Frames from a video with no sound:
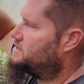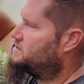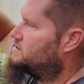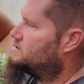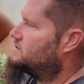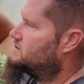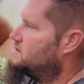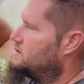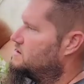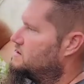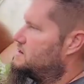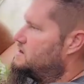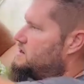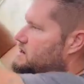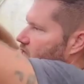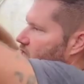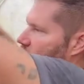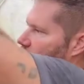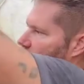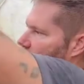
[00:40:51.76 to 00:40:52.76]
here,
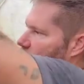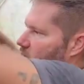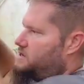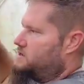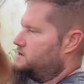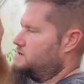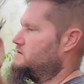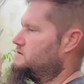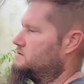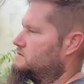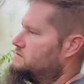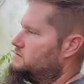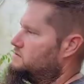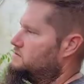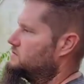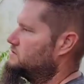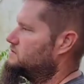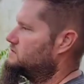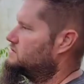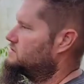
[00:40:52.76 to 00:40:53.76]
and that'll make a
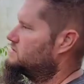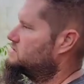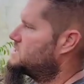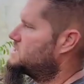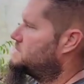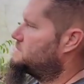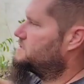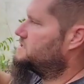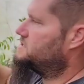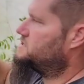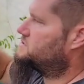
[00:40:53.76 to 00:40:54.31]
top of the